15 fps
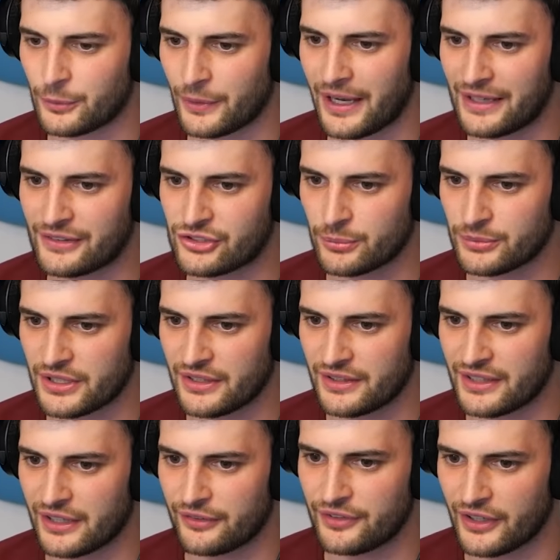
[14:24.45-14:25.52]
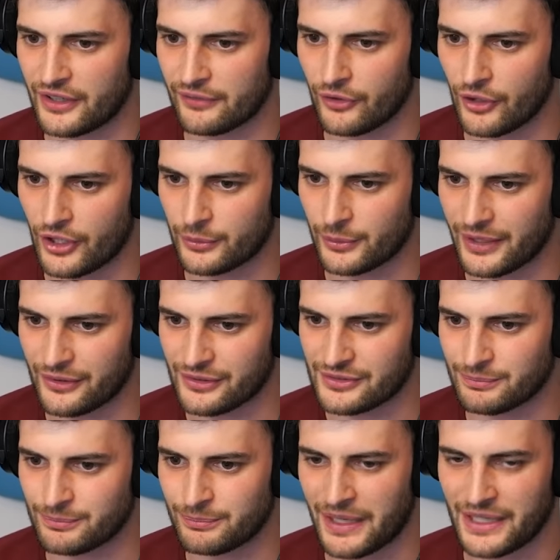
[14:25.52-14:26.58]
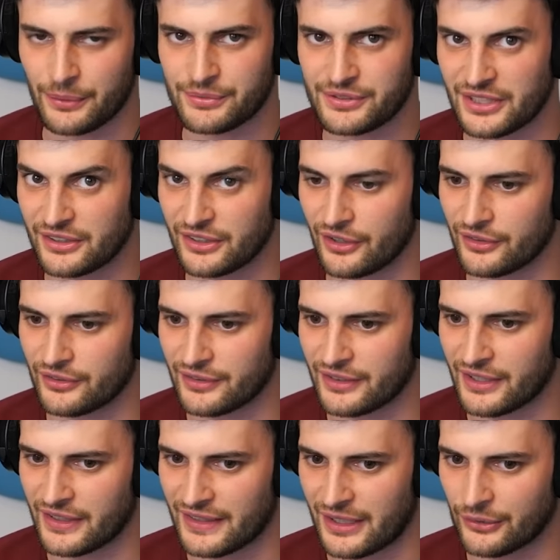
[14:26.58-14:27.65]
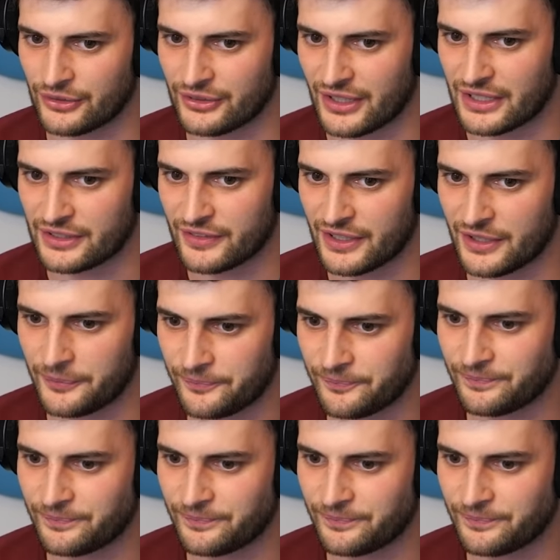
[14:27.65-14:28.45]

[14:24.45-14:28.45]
when I jumped in, nearly fell in the void when I was mining obsidian on the 1000 days video.